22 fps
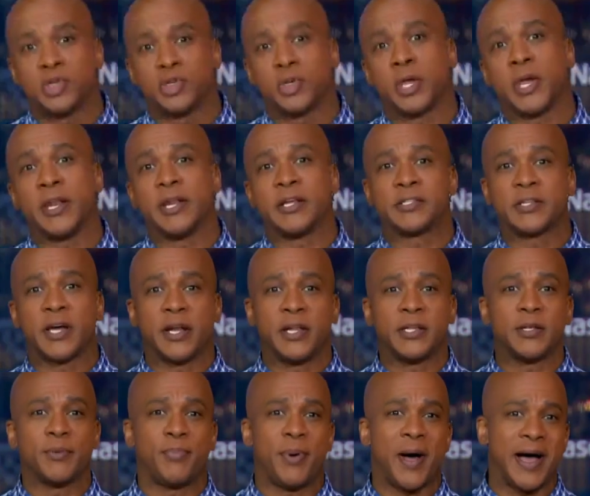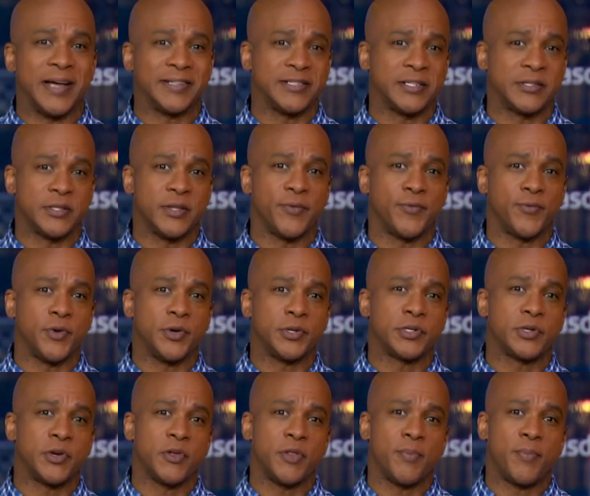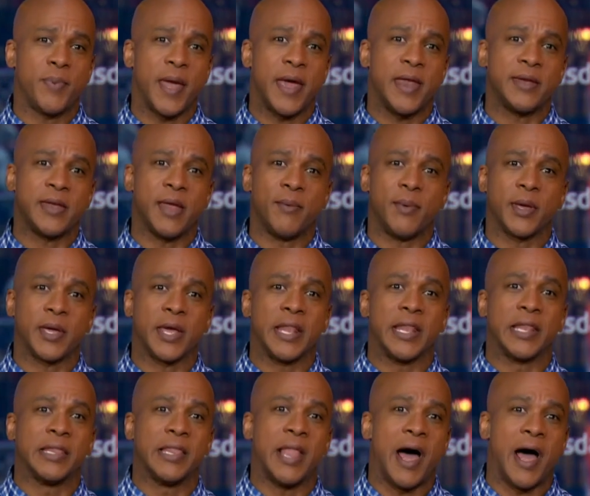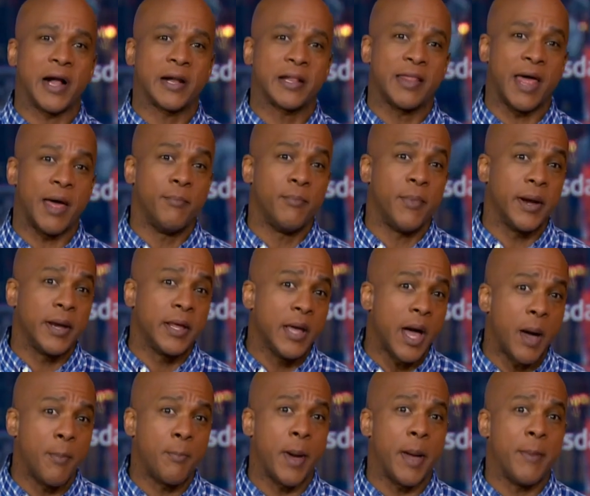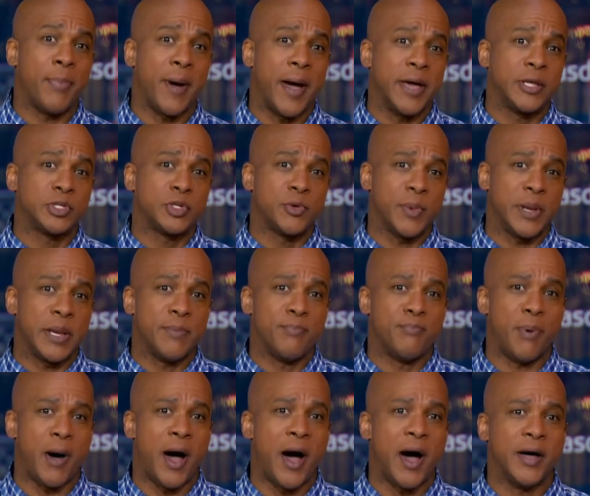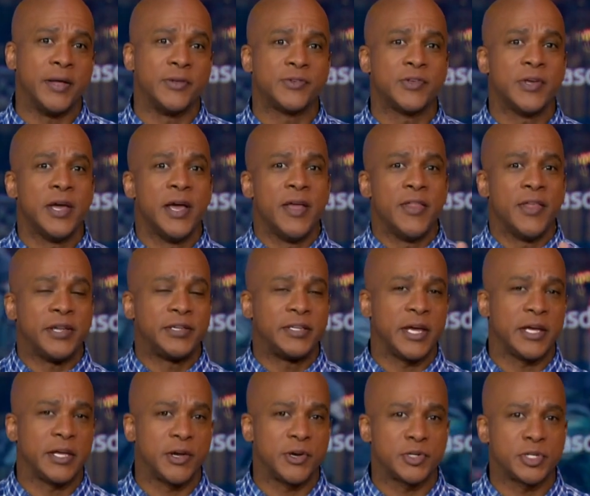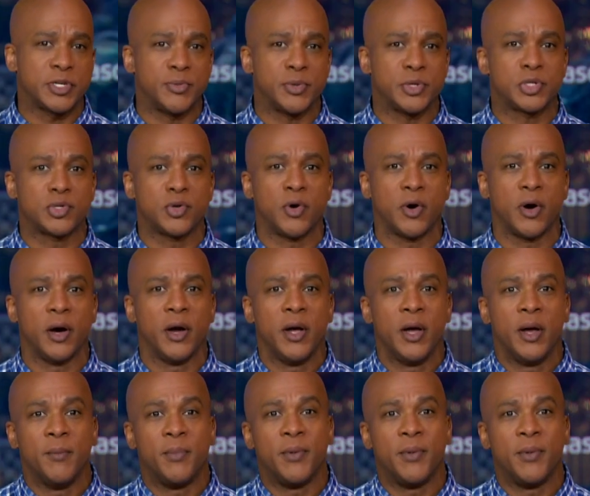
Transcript: took in a ton of deposits in the first year of the pandemic and locked that money up by buying too many bonds that take years to mature.